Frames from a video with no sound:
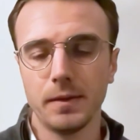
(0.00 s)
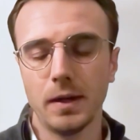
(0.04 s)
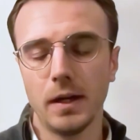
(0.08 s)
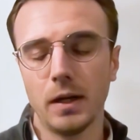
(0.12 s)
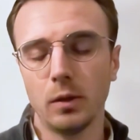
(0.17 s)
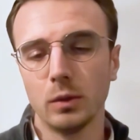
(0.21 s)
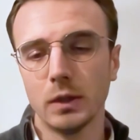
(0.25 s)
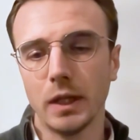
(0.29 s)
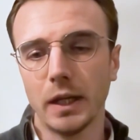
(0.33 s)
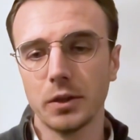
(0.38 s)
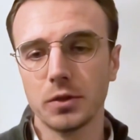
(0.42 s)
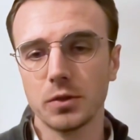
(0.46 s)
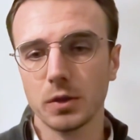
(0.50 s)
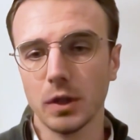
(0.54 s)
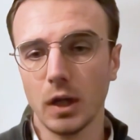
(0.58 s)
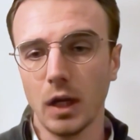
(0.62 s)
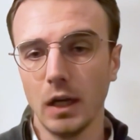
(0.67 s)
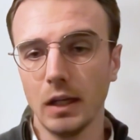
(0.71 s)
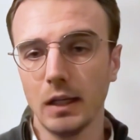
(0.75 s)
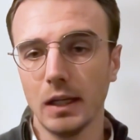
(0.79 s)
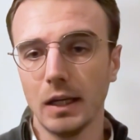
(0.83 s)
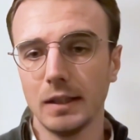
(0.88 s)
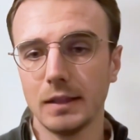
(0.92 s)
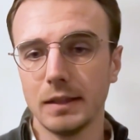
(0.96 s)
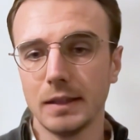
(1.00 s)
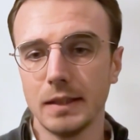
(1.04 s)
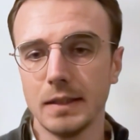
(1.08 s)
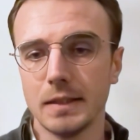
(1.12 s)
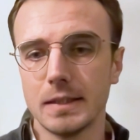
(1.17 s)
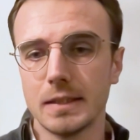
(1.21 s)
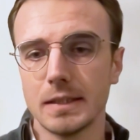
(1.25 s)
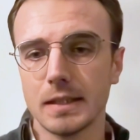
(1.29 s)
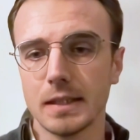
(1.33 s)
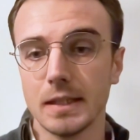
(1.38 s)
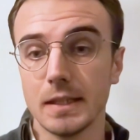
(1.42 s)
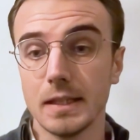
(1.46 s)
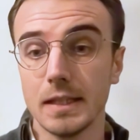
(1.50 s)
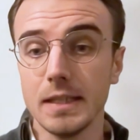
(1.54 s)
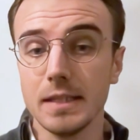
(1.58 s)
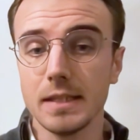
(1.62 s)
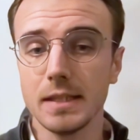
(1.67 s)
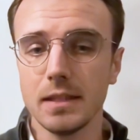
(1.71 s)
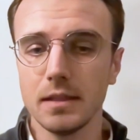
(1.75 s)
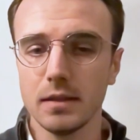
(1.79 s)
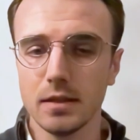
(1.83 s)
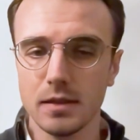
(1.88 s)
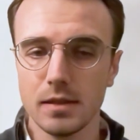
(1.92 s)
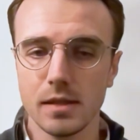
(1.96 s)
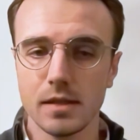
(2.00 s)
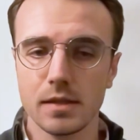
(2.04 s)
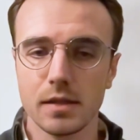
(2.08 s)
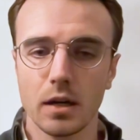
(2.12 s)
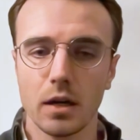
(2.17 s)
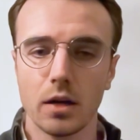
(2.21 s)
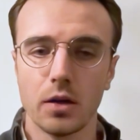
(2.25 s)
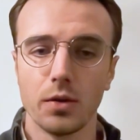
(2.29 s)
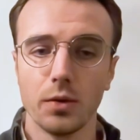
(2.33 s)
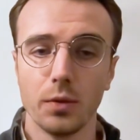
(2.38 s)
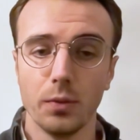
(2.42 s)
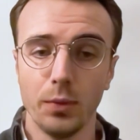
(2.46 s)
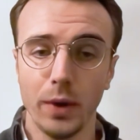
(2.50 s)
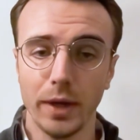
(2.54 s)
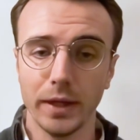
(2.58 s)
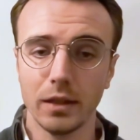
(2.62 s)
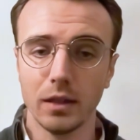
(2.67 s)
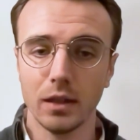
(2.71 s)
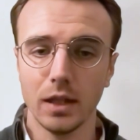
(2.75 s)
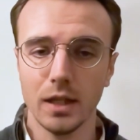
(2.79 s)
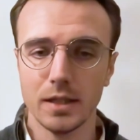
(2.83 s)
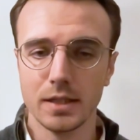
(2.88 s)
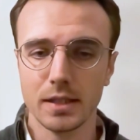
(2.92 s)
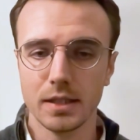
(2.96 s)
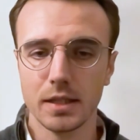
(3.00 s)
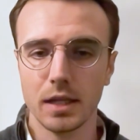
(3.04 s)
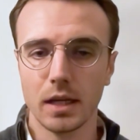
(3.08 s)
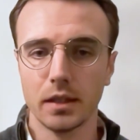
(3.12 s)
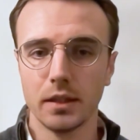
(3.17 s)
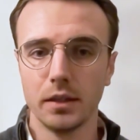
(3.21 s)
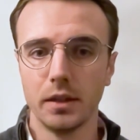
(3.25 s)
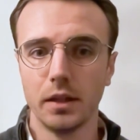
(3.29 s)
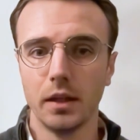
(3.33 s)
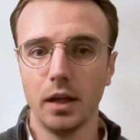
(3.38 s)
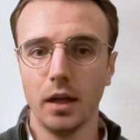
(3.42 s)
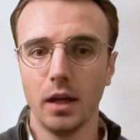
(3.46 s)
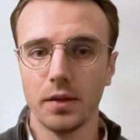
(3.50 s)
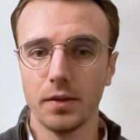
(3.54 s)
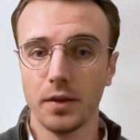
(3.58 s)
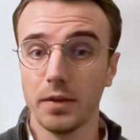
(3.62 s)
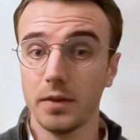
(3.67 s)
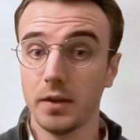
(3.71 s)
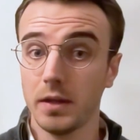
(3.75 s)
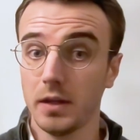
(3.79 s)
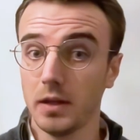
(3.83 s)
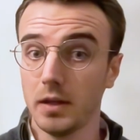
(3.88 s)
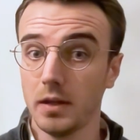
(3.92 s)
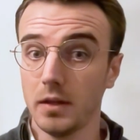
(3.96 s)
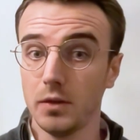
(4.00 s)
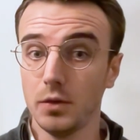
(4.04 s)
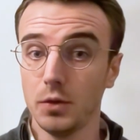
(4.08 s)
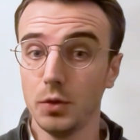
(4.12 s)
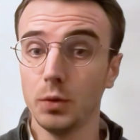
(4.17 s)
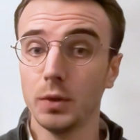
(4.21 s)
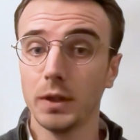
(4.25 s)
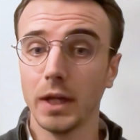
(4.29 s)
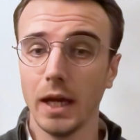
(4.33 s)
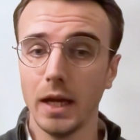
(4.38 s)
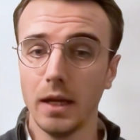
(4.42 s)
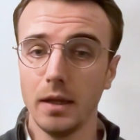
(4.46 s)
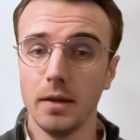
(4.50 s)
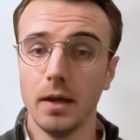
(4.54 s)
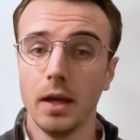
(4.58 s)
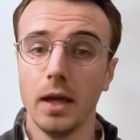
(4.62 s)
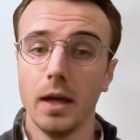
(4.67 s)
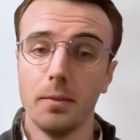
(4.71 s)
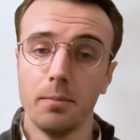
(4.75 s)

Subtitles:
I would like to highlight that these indices are regulated under the UK